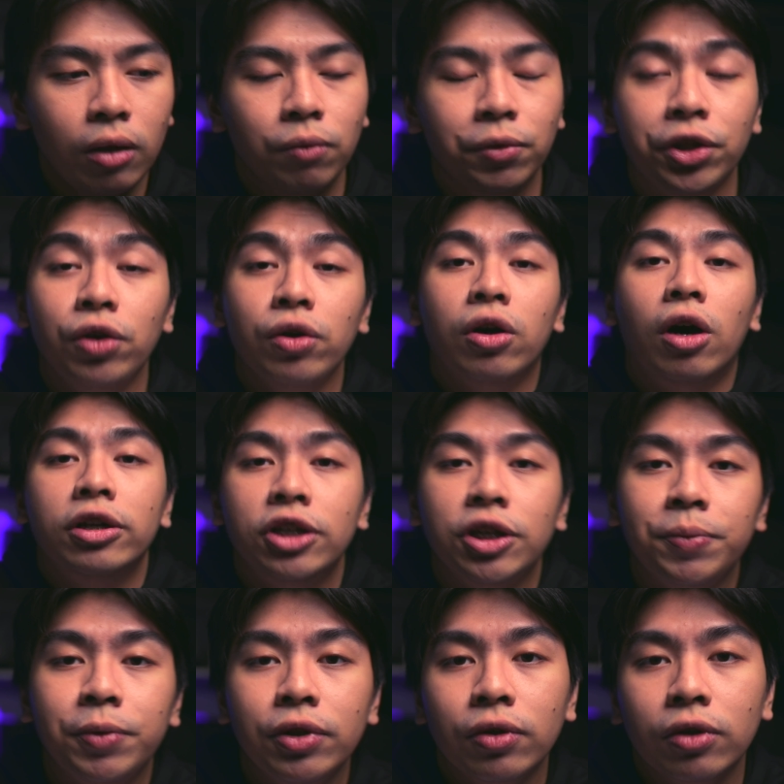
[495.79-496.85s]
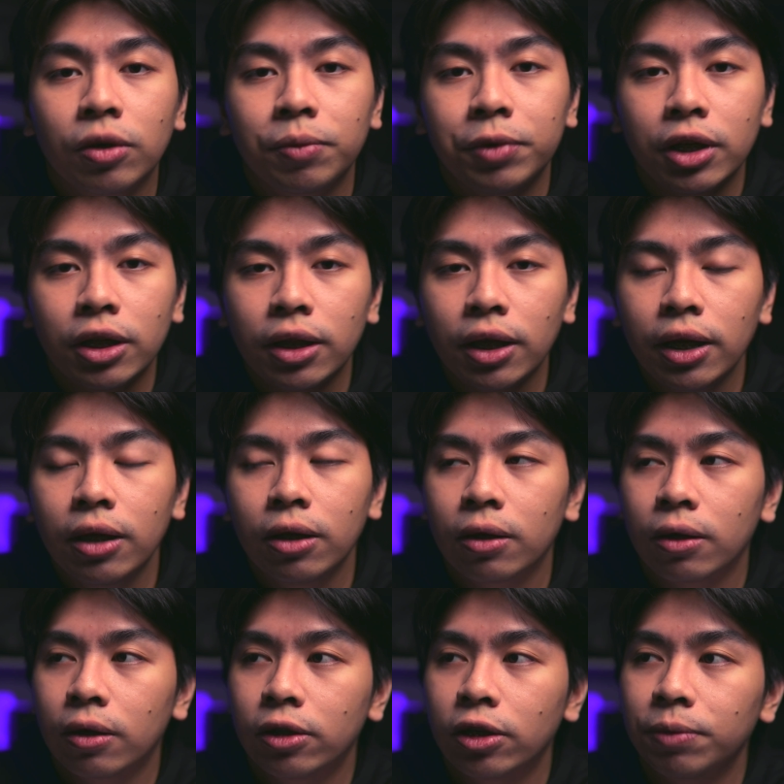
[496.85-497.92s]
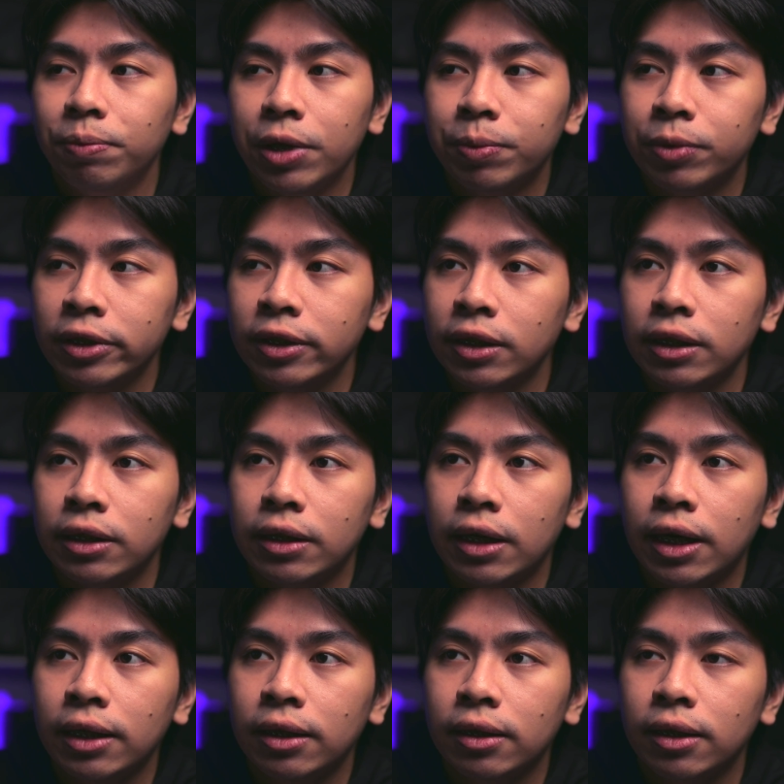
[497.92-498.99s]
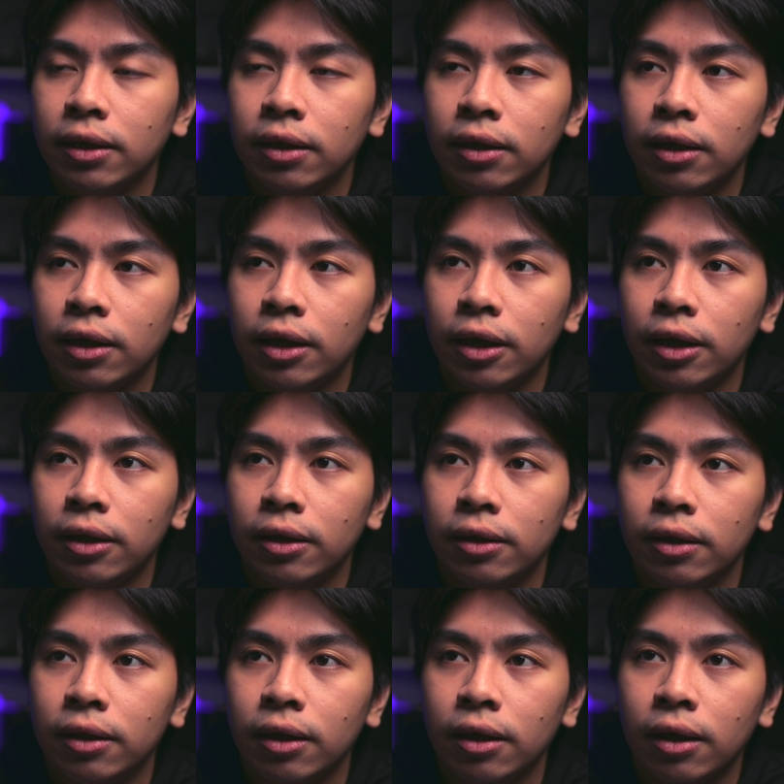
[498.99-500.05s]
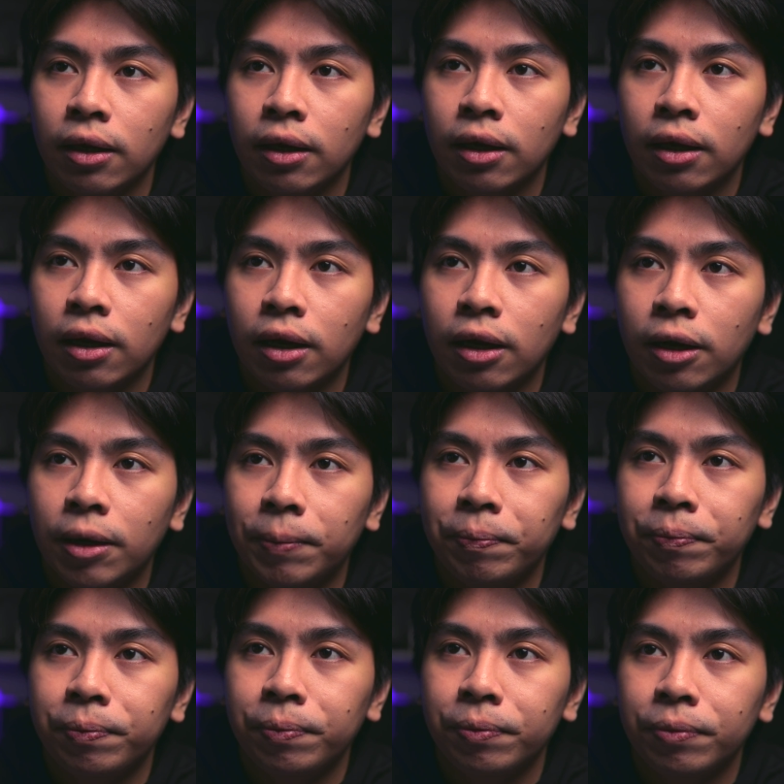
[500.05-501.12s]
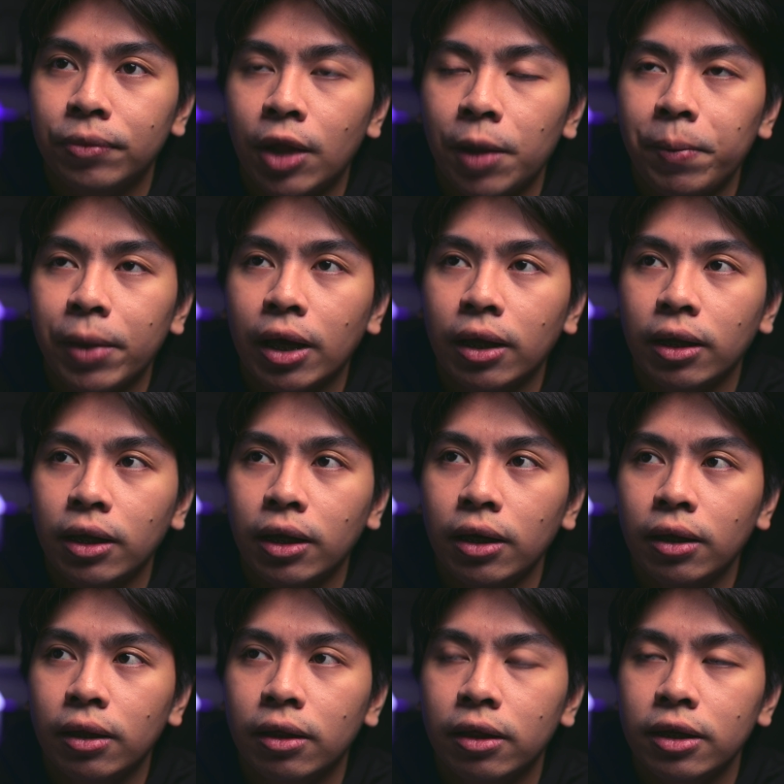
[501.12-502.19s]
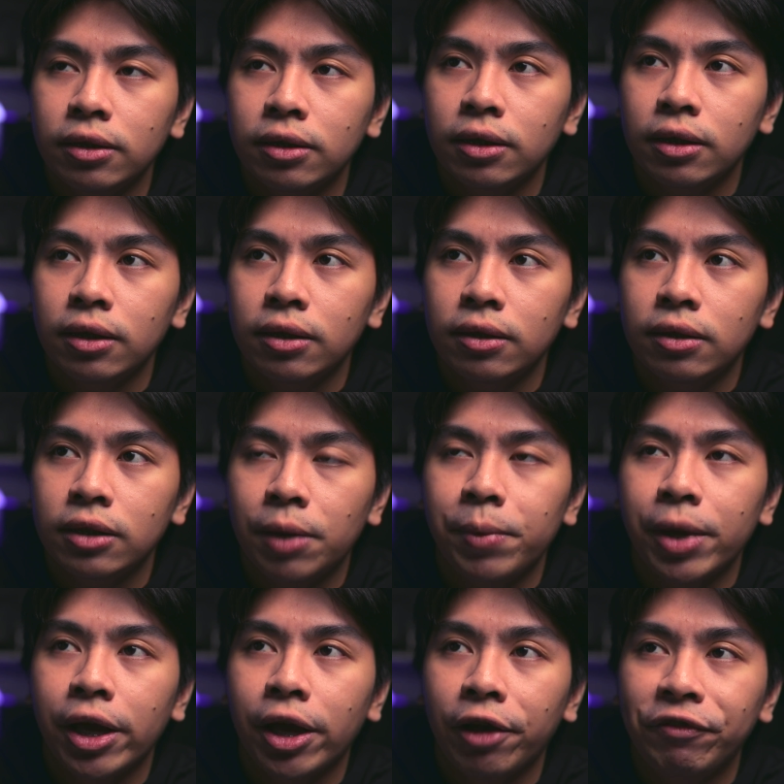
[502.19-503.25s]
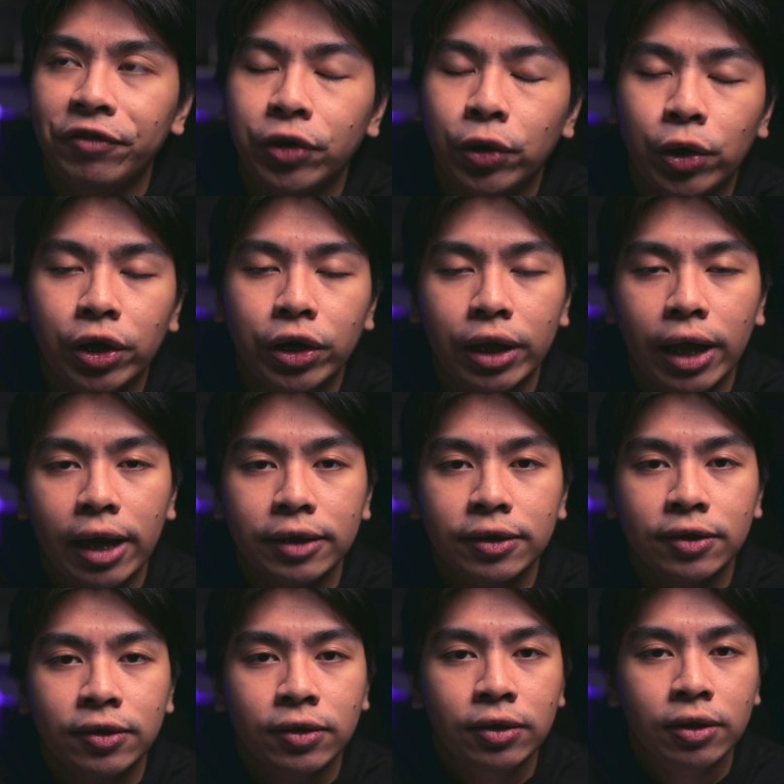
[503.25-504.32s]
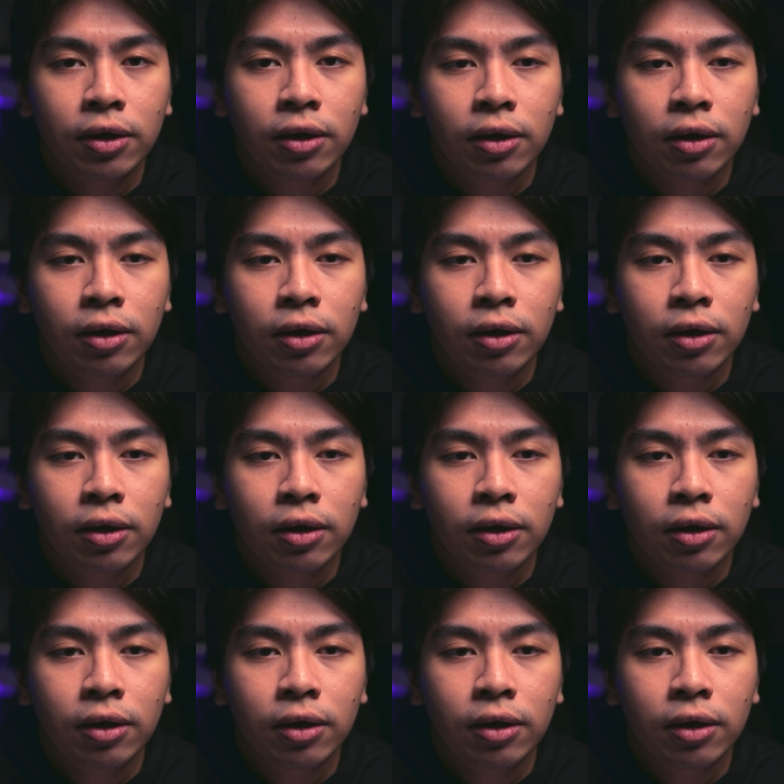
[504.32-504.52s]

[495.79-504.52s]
When you contribute to community, other people see that, and typically this is a behavior that's